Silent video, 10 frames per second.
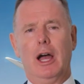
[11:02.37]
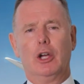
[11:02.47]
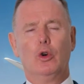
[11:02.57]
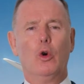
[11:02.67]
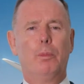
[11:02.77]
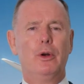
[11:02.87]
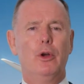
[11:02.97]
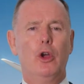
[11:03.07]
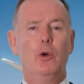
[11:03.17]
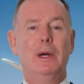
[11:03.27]
a
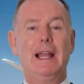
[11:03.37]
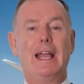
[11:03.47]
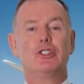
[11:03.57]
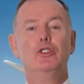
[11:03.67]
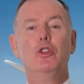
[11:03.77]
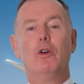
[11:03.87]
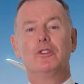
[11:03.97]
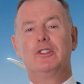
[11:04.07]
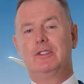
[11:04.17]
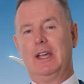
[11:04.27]
corporate who elects not
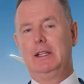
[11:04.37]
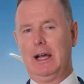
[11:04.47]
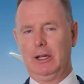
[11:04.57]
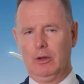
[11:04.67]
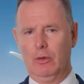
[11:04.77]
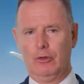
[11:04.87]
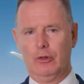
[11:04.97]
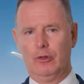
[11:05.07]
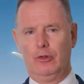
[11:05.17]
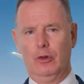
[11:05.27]
to take that
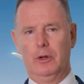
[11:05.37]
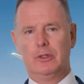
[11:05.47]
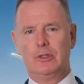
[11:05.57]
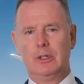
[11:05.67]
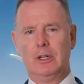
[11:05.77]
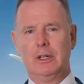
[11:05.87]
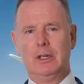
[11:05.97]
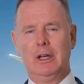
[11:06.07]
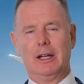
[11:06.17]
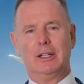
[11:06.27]
conscious choice
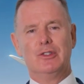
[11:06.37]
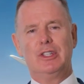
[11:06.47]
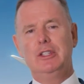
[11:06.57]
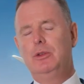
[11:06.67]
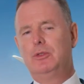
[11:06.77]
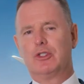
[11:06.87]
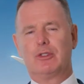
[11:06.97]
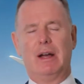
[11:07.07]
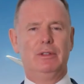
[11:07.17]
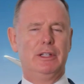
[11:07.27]
and continue to
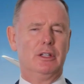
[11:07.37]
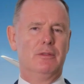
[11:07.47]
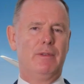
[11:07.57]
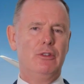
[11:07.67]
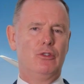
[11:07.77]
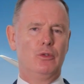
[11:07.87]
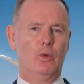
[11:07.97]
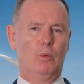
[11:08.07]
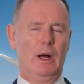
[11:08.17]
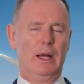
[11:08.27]
travel in a
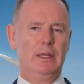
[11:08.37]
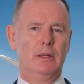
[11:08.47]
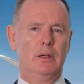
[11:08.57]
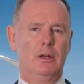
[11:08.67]
conventional way,